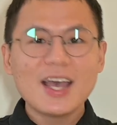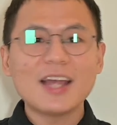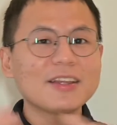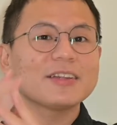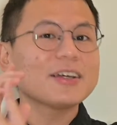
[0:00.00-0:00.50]

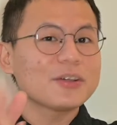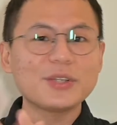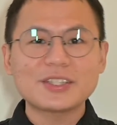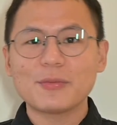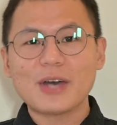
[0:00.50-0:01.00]
And another
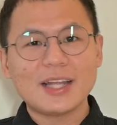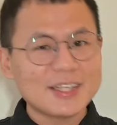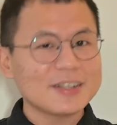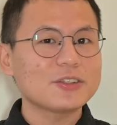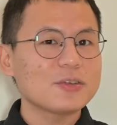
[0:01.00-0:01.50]
reason why I
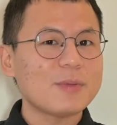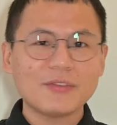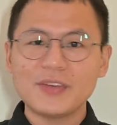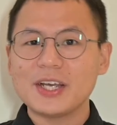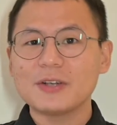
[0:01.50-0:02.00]
didn't do
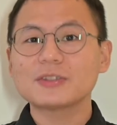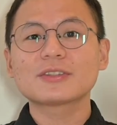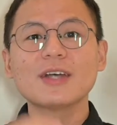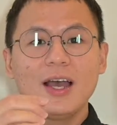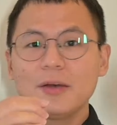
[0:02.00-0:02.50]
many
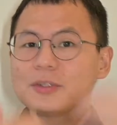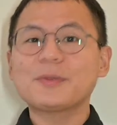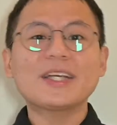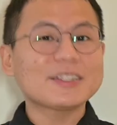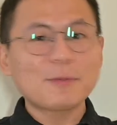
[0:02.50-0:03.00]
videos was
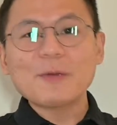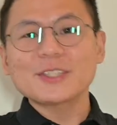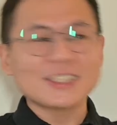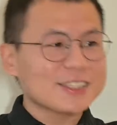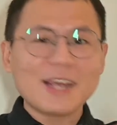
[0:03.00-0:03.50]
because
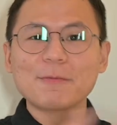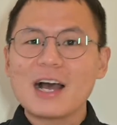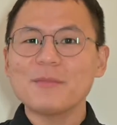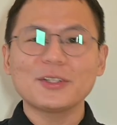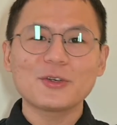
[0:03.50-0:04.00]
people just keep
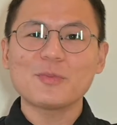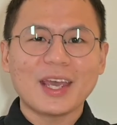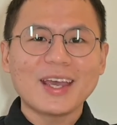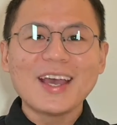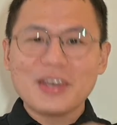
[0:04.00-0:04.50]
coming to me,